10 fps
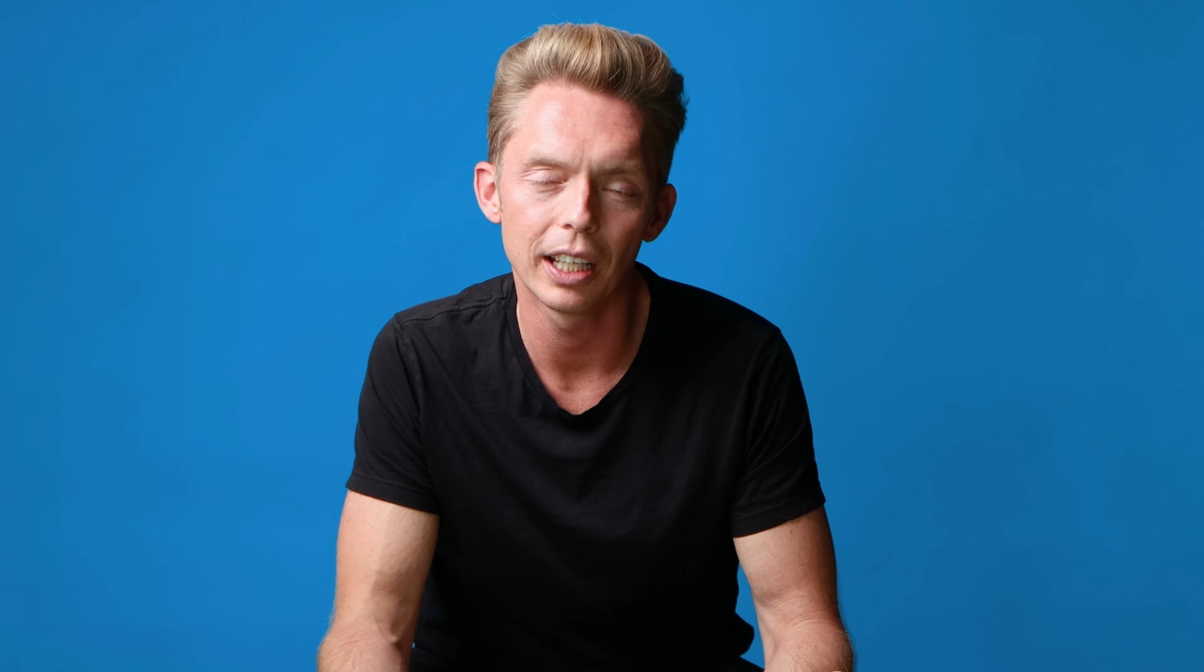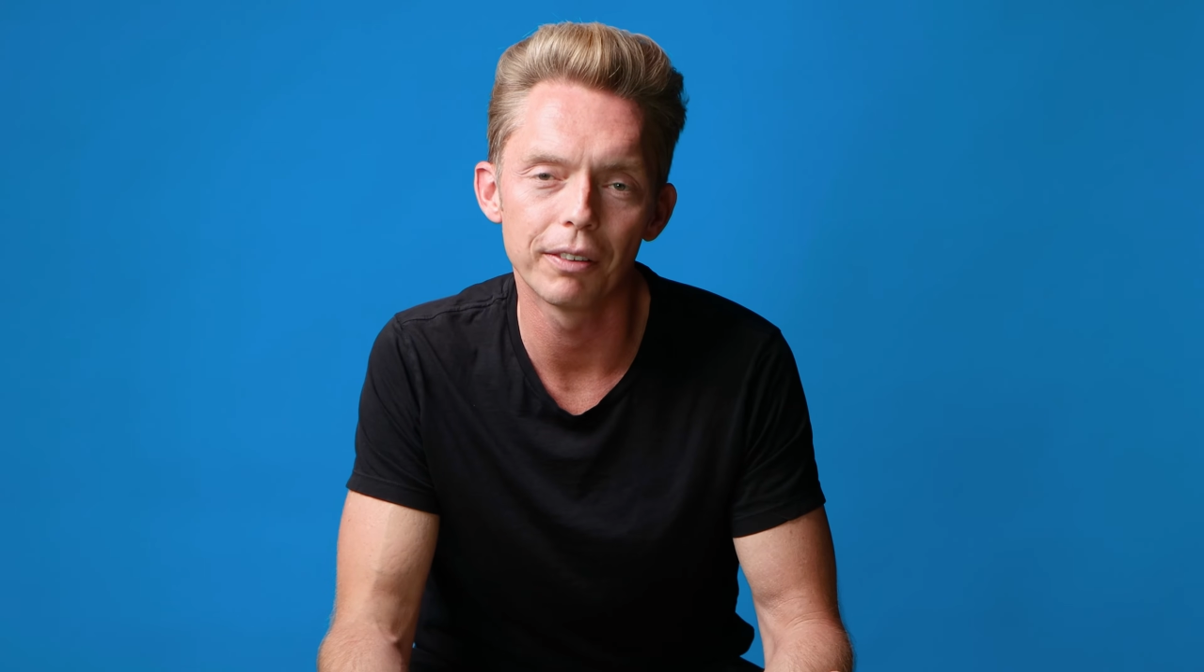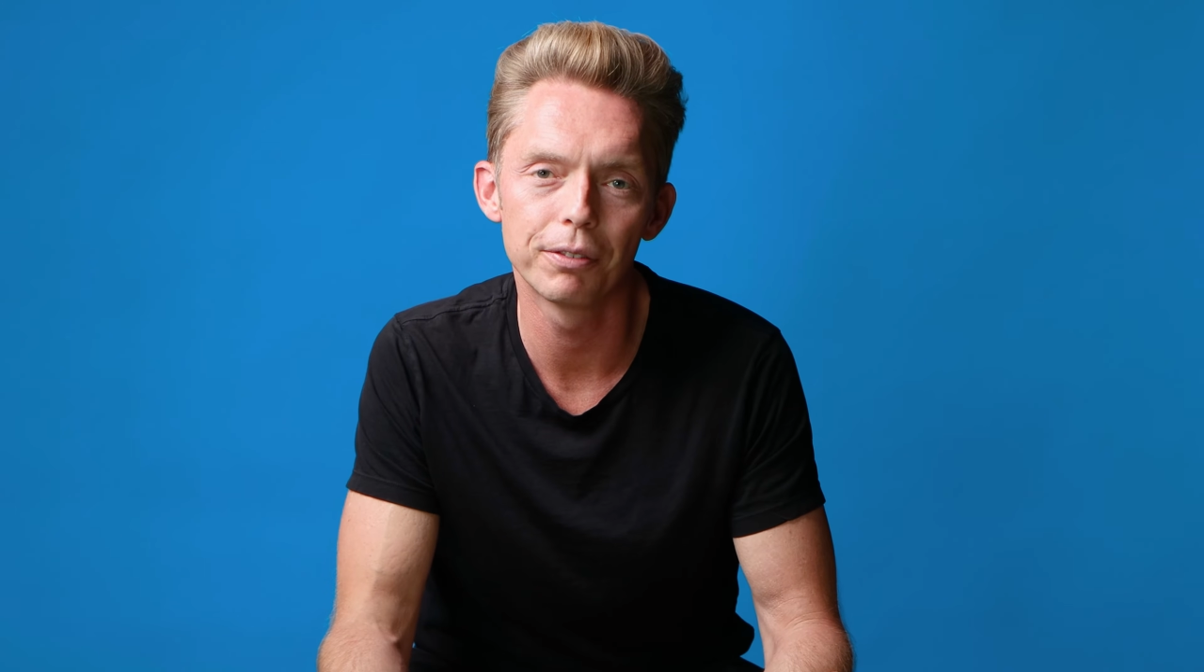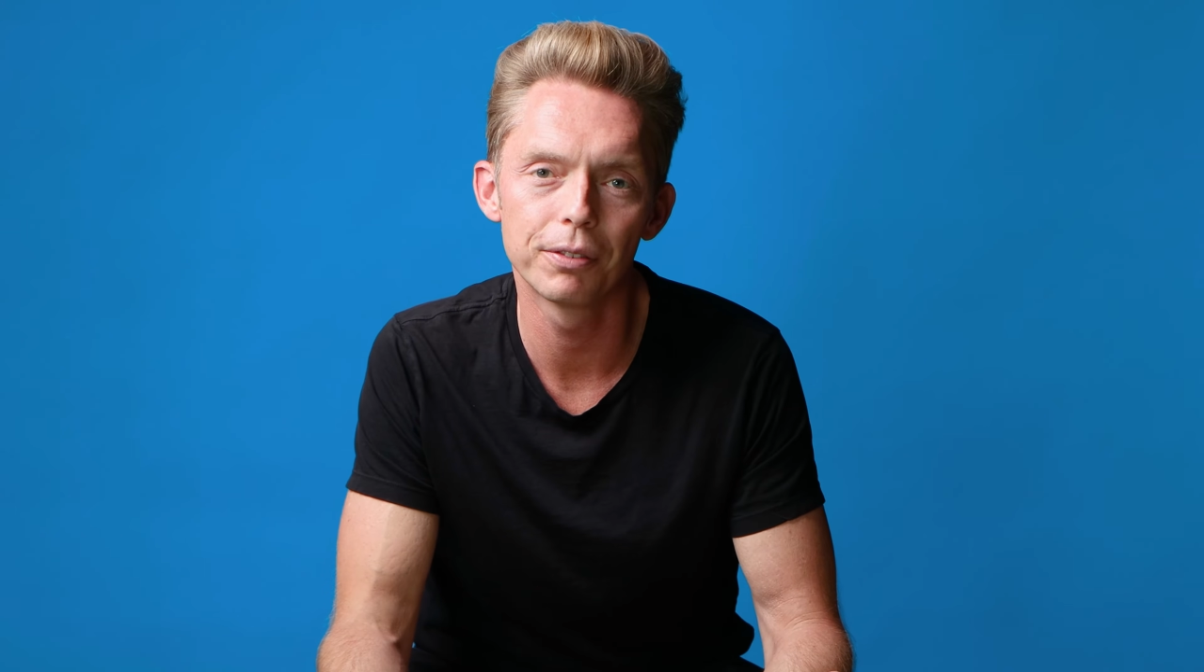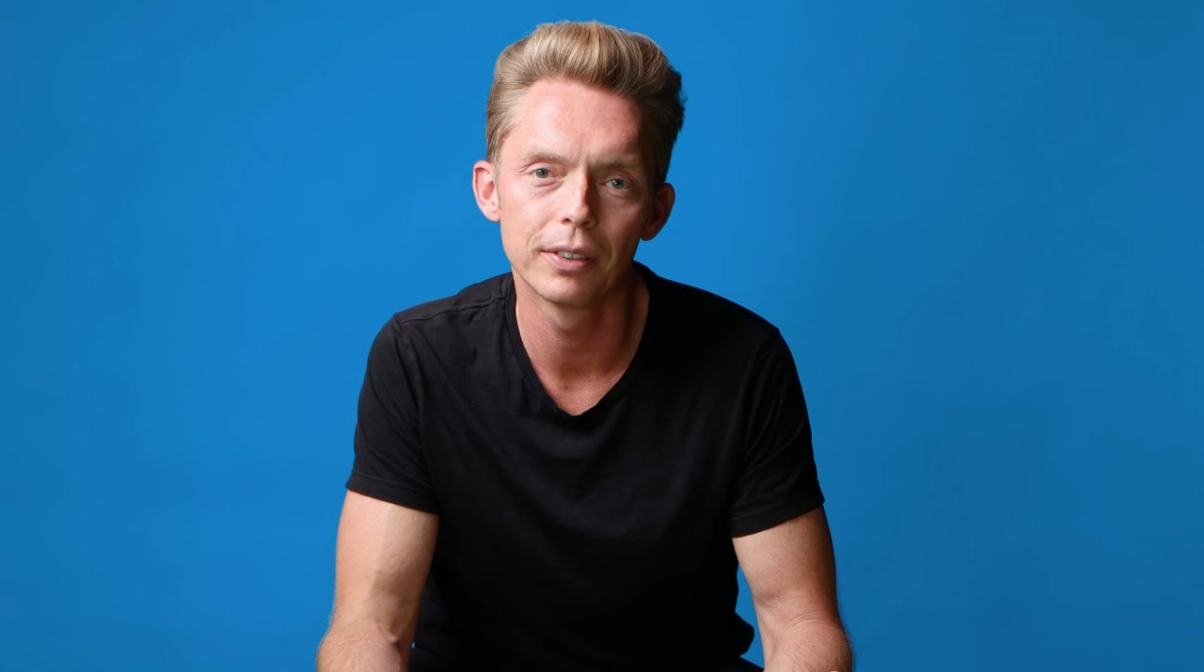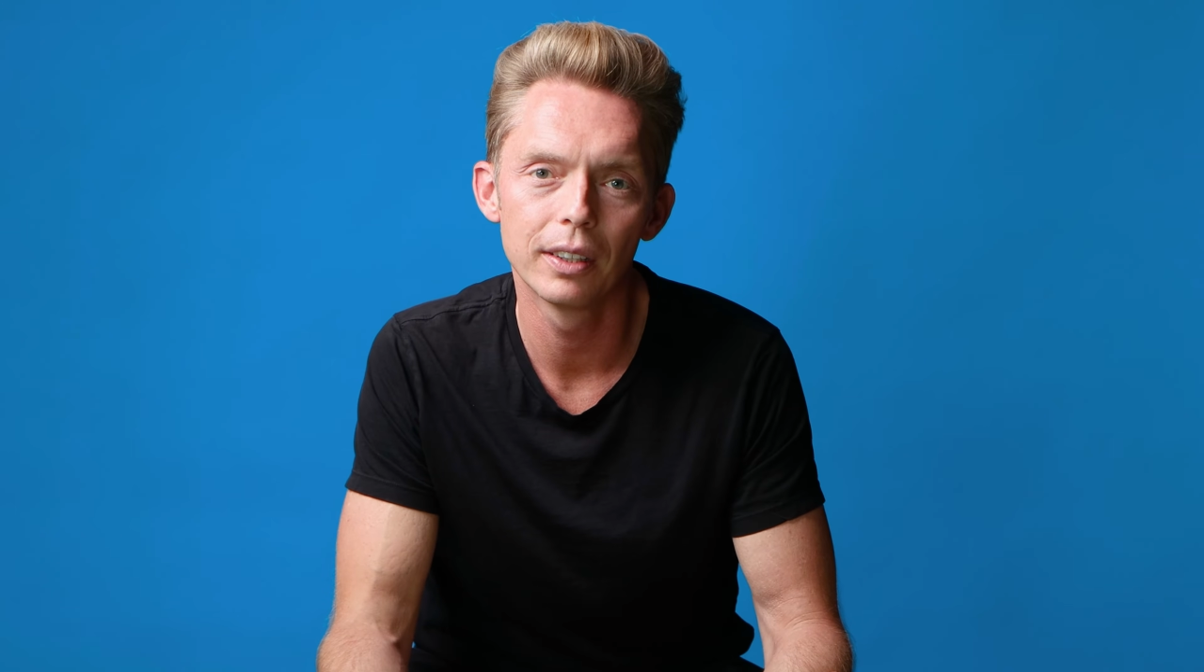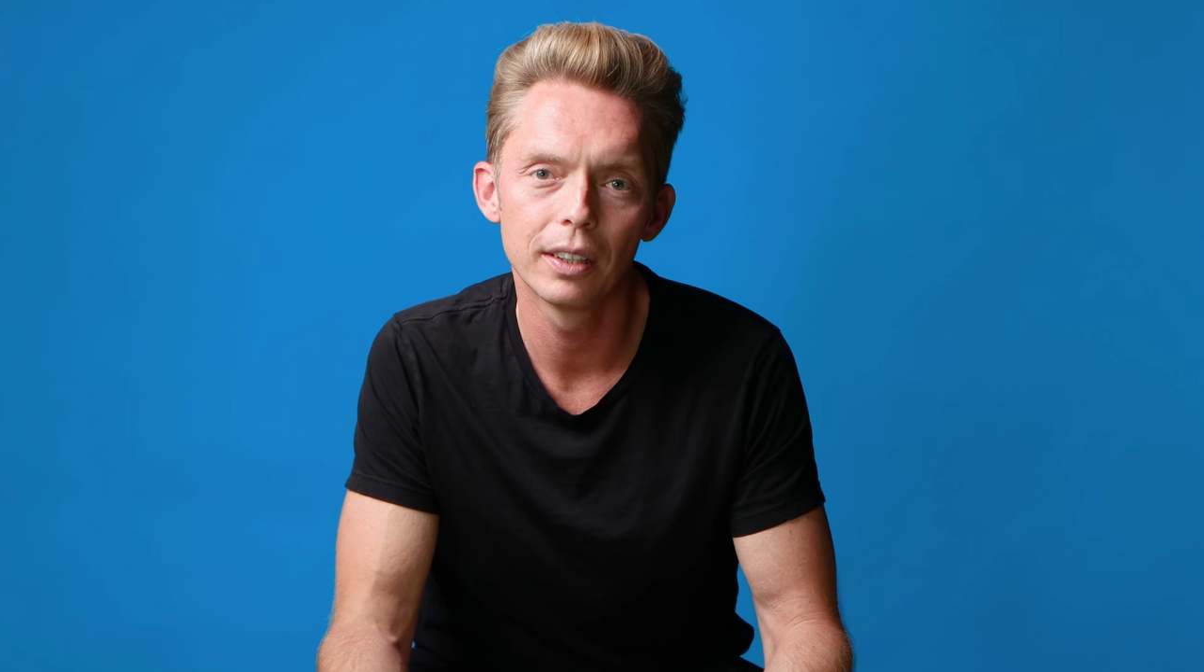If